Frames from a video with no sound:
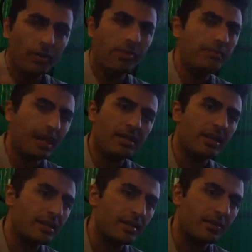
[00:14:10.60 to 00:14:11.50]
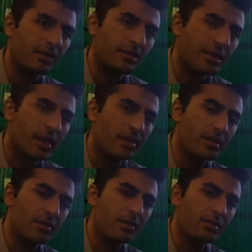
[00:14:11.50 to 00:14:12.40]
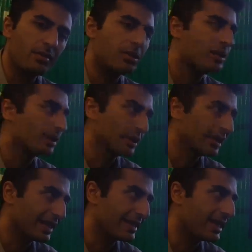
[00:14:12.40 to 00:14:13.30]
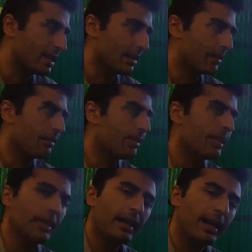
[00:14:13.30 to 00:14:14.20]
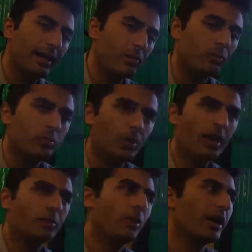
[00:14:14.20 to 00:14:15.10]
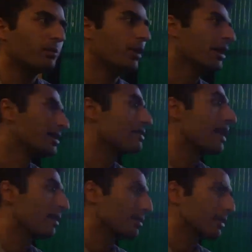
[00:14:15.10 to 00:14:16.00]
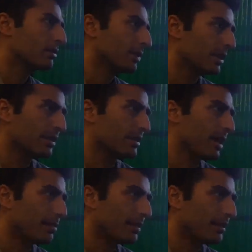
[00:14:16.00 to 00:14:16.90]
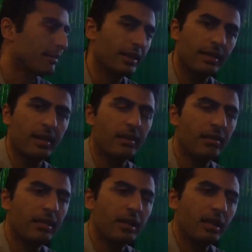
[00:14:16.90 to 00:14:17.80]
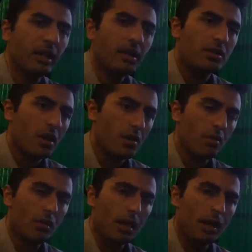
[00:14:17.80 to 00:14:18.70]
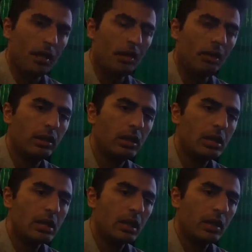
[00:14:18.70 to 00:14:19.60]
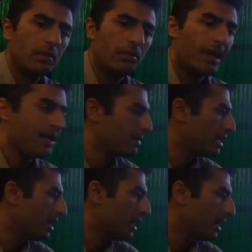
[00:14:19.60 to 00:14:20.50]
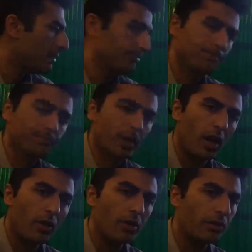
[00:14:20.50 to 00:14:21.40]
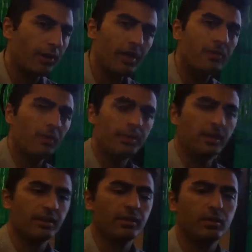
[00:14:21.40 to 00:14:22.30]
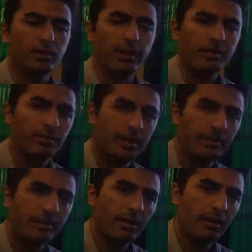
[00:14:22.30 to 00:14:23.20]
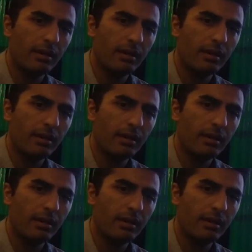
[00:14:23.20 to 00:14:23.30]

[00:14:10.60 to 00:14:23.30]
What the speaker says: little bit basics of introductions to machine learning and data, and why it is happening the way it is happening right now. So maybe, although your face won't be in the recording, but